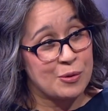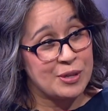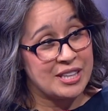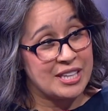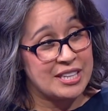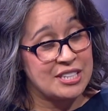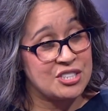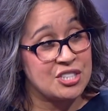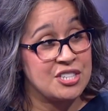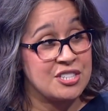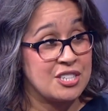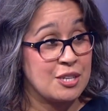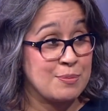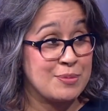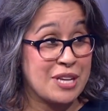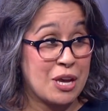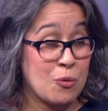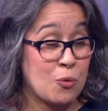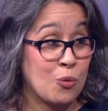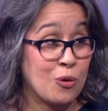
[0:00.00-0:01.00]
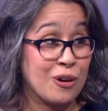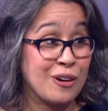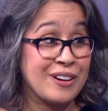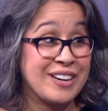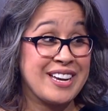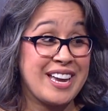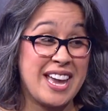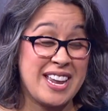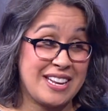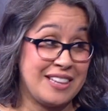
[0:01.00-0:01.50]
relationships at work
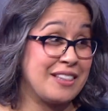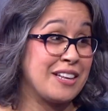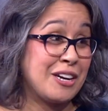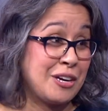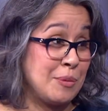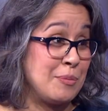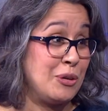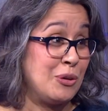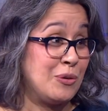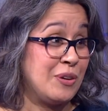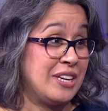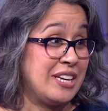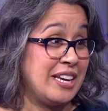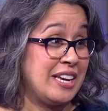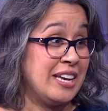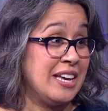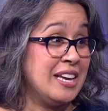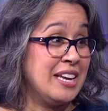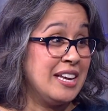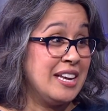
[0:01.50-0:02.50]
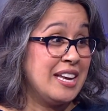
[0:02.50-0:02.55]
and in the community.